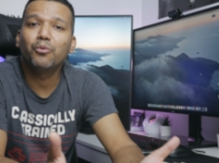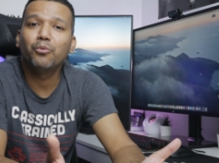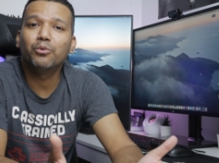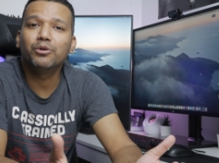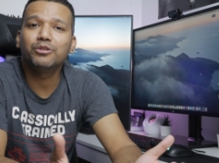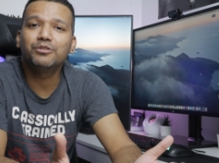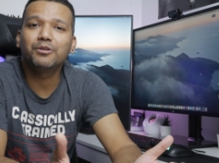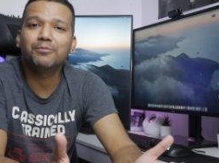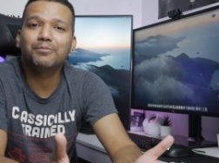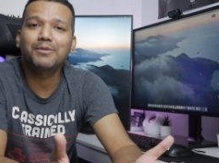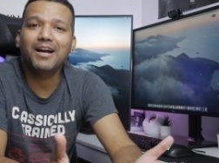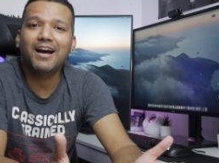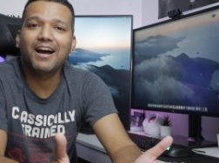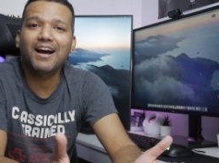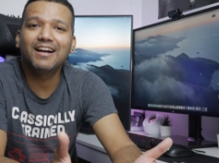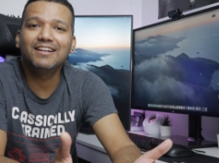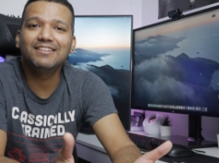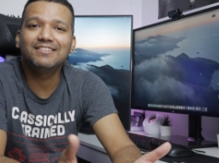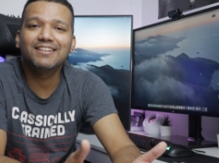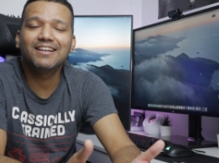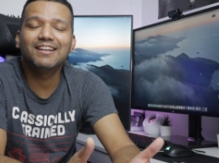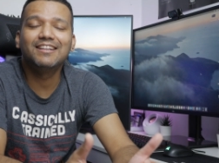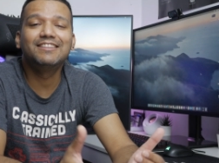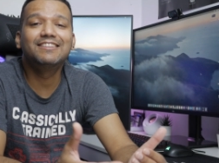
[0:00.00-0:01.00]
What's up
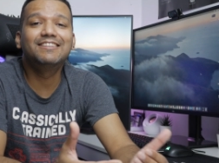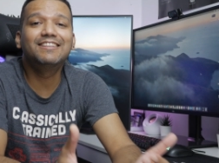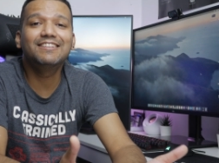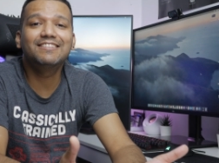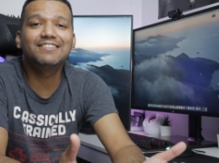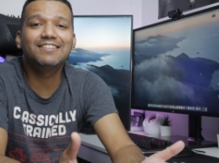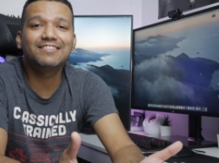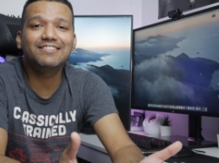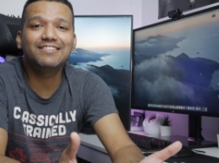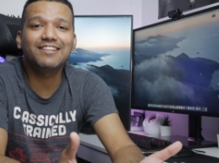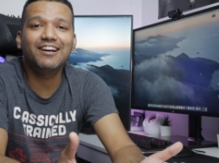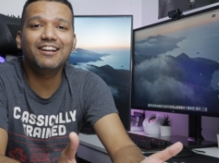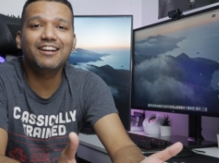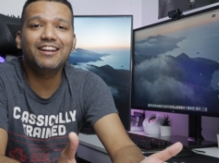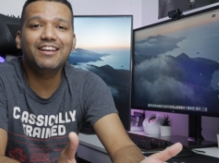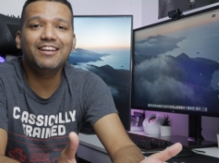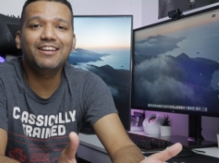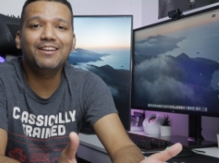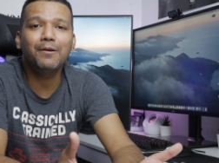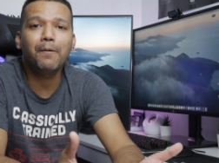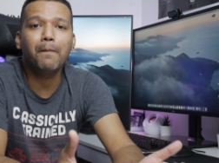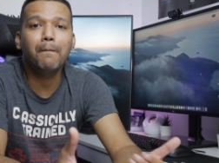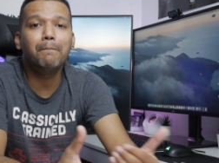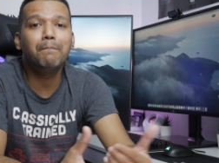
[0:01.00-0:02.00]
guys, this is
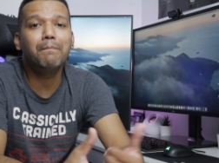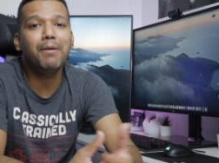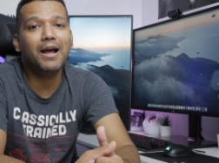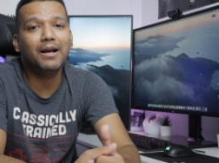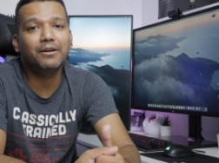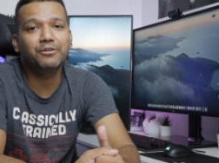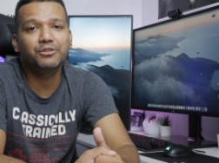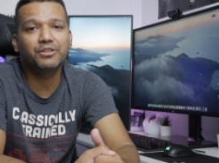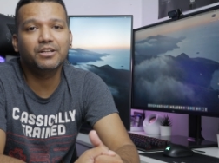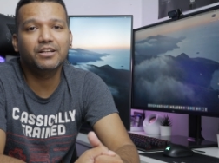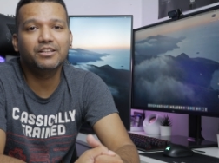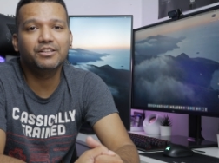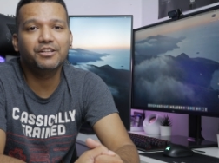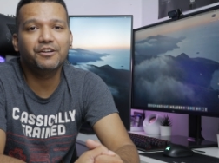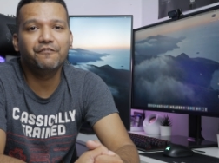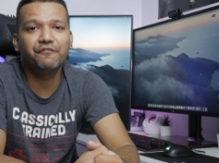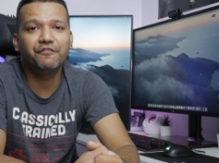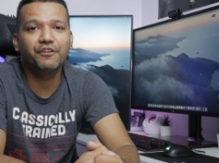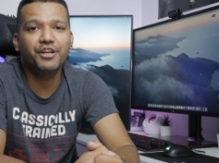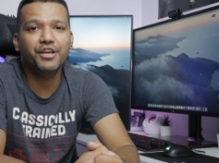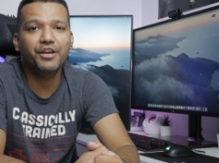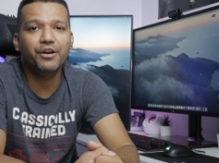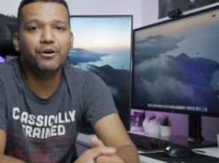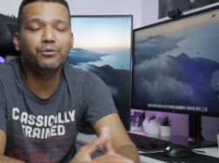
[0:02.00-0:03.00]
Sunny back with another
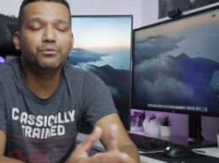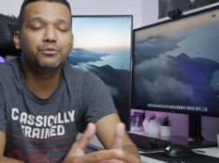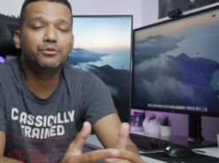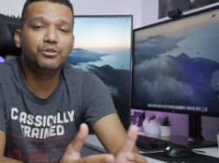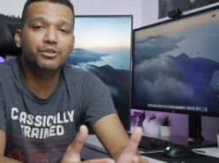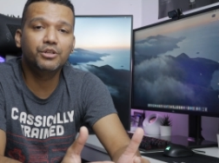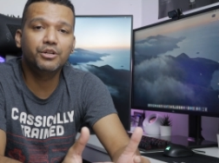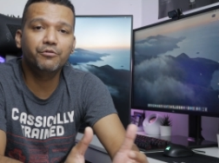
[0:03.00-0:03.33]
video. Today